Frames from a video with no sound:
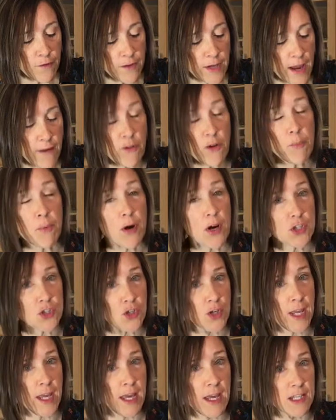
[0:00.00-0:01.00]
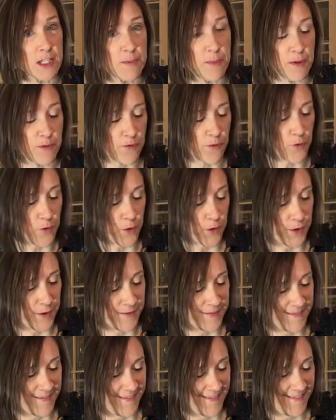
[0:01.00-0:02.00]
never pressure canned before,
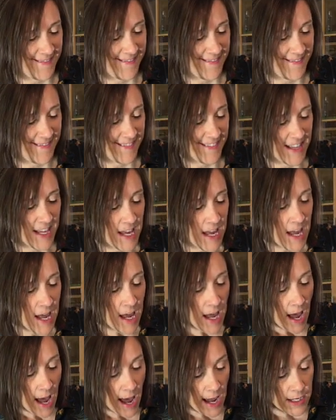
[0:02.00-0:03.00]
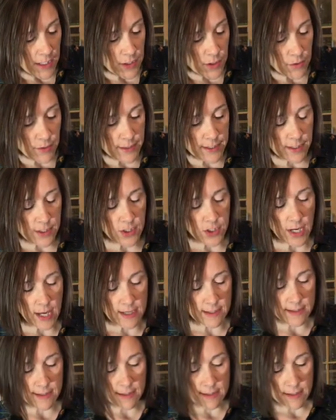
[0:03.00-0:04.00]
I do
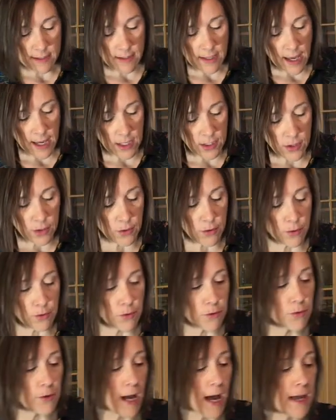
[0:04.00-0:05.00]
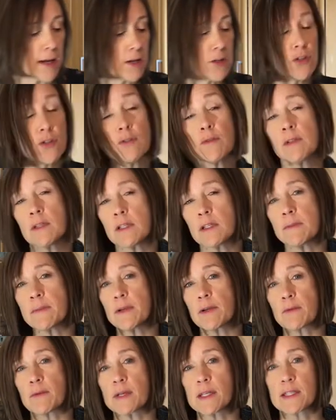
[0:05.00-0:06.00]
suggest that you kind of do a little bit
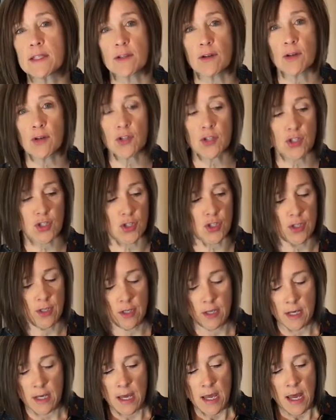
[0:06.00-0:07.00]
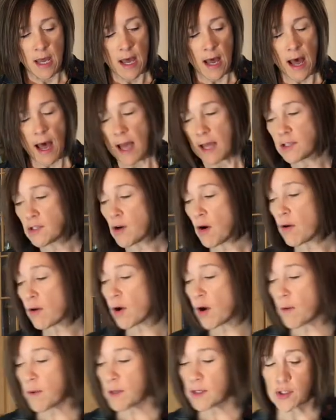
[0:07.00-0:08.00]
of research. I don't
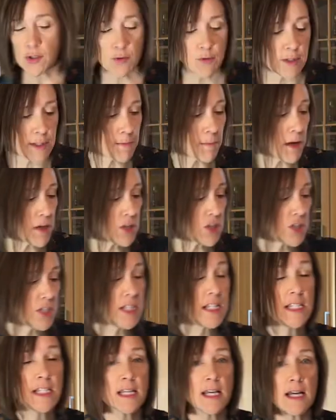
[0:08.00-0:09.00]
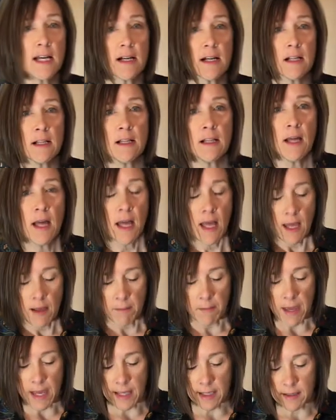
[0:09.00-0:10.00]
go into as much detail
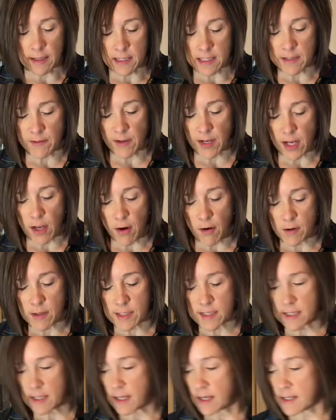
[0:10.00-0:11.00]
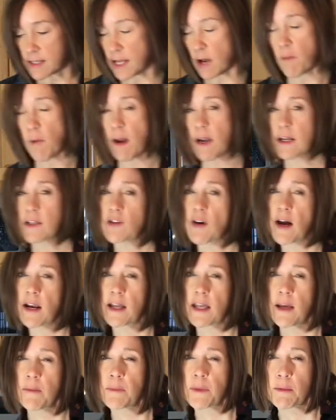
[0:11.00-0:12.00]
making these videos because I want to try to
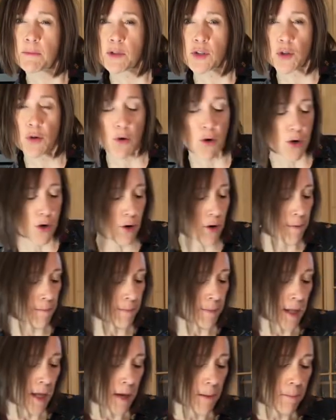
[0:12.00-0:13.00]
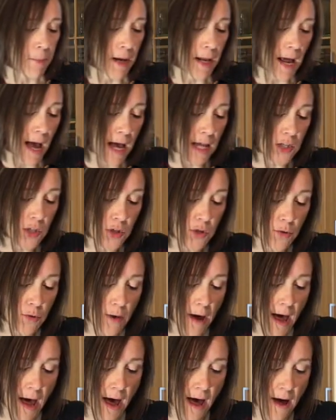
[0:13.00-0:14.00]
keep them shorter, but I do
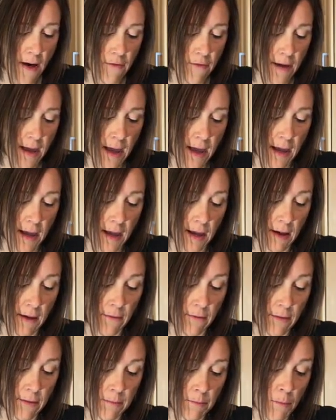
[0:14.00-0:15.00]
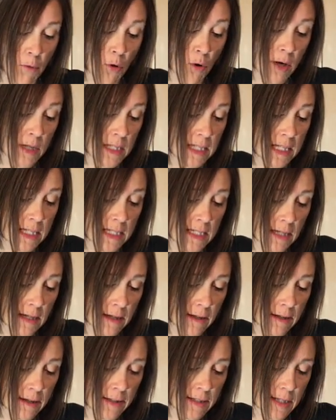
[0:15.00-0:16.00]
have a more
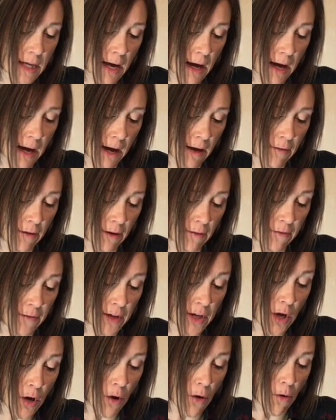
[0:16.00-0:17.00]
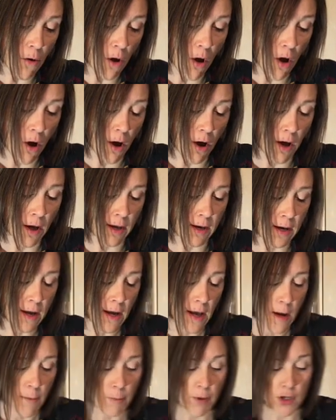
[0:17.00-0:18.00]
detailed video on
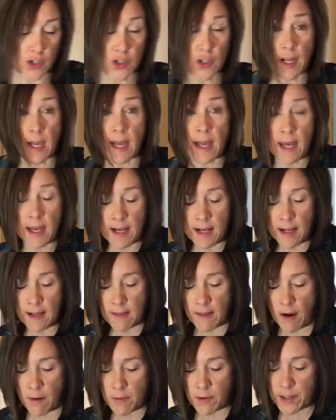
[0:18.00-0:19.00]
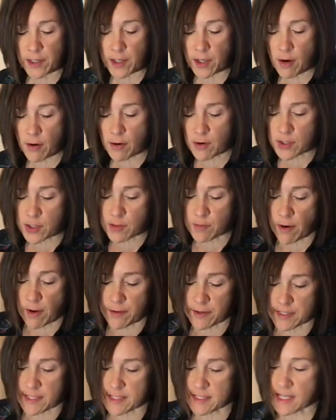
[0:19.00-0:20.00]
pressure canning that really goes through all
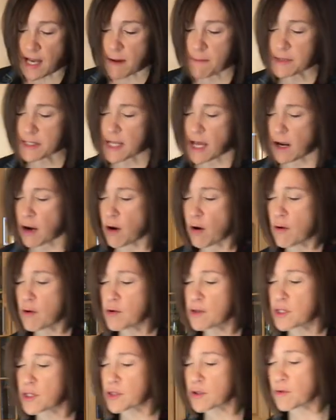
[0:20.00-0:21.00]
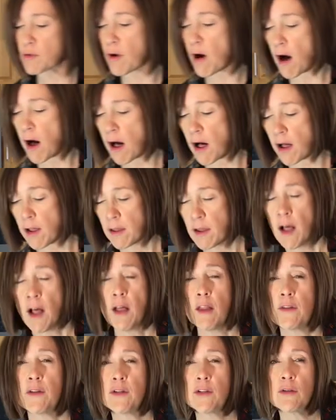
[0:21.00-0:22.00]
the steps, that goes through all
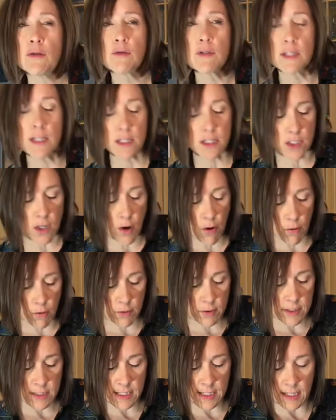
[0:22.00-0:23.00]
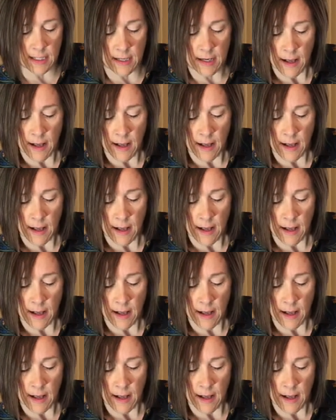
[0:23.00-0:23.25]
the do's and don'ts and